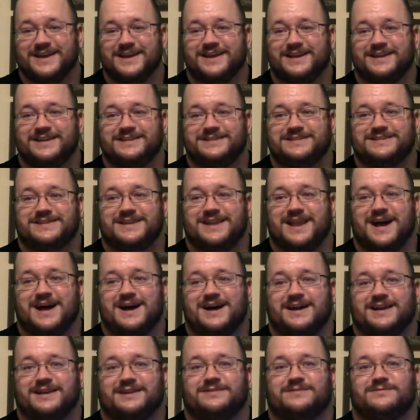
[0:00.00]
He's
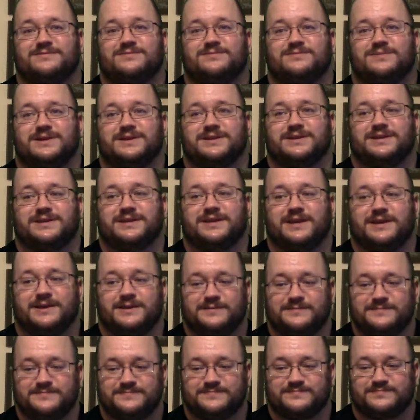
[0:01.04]
not
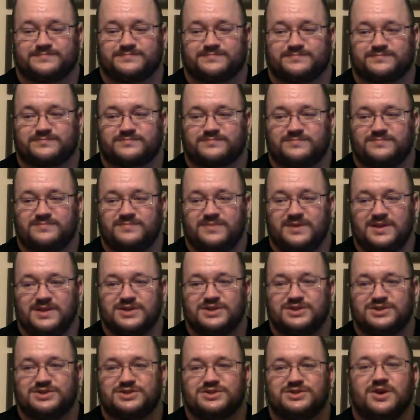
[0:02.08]
really
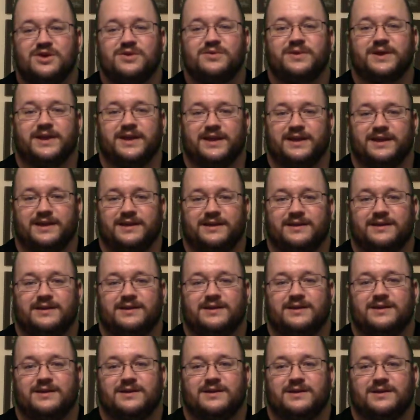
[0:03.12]
showing
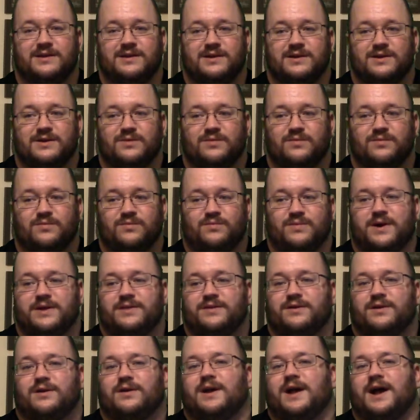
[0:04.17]

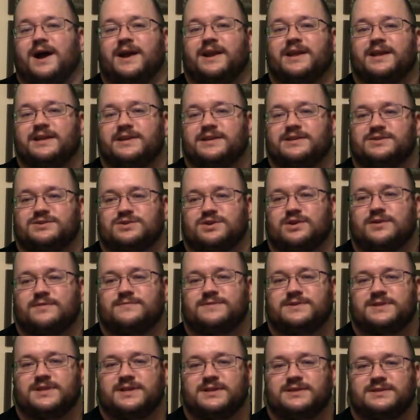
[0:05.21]
whether or not he
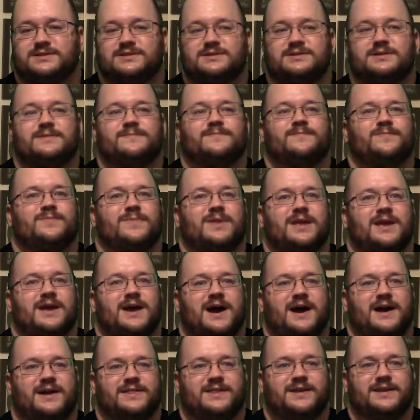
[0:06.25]
deserves this.
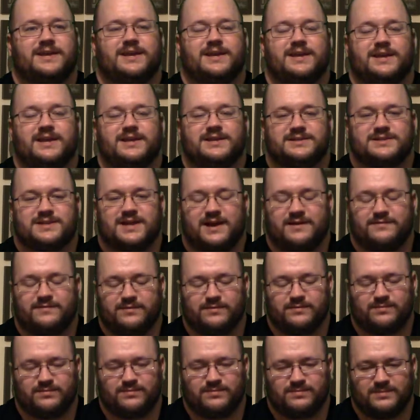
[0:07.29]
I think he needs to have
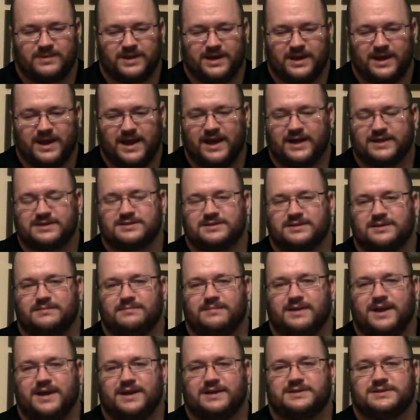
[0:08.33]
an
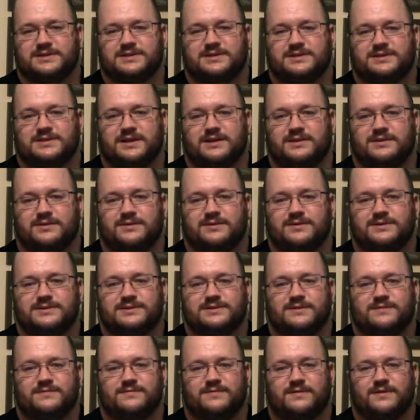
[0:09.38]
excellent match in St.
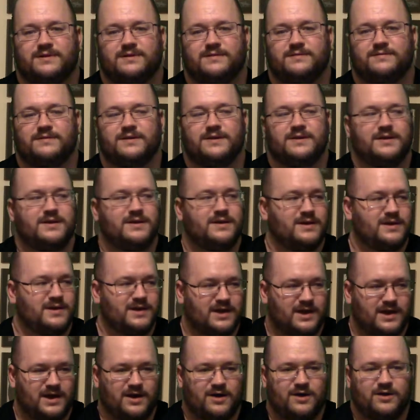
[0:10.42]
Louis in front of
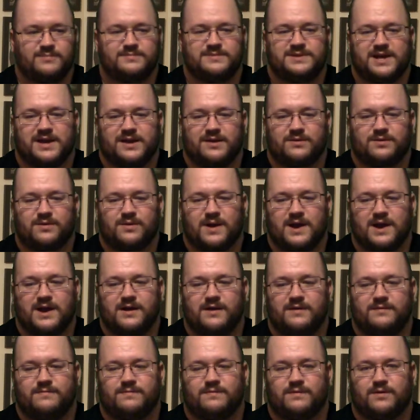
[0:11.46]
a hometown
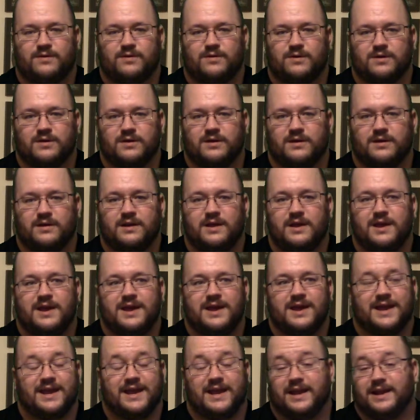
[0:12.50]
crowd for Orton.
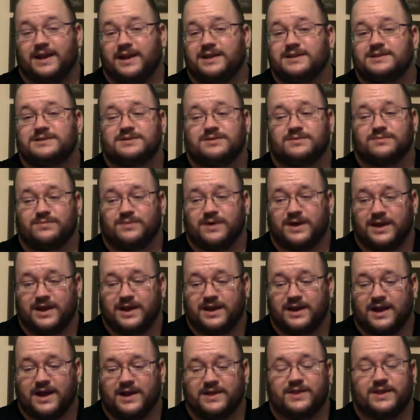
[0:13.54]
He needs to win
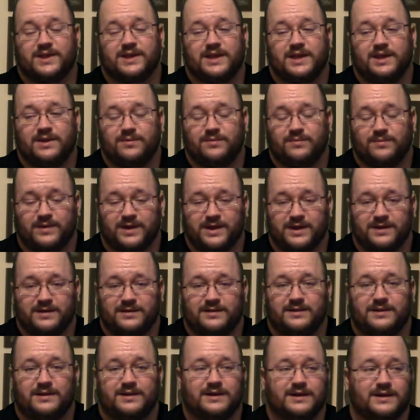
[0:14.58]
it. I think he
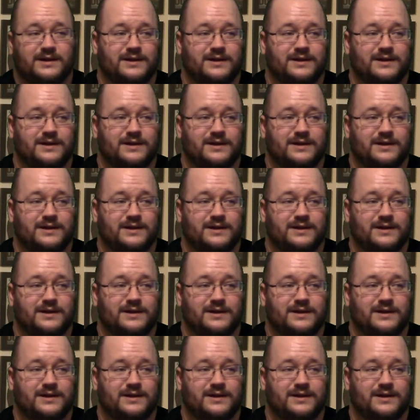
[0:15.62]
will.